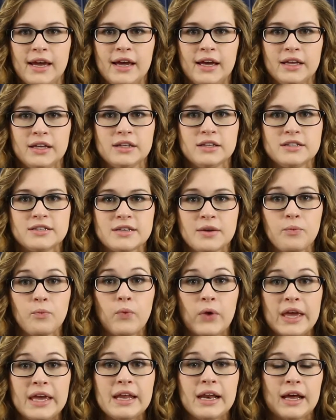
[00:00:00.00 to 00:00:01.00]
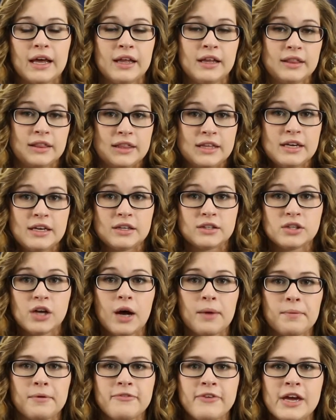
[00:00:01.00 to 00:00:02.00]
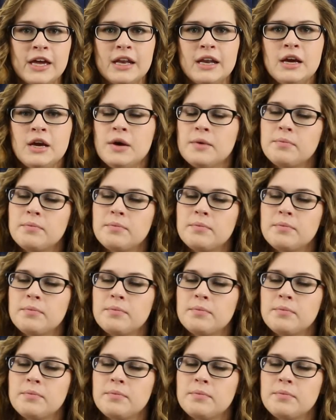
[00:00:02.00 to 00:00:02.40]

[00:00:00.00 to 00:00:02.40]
and some weight at the top of it,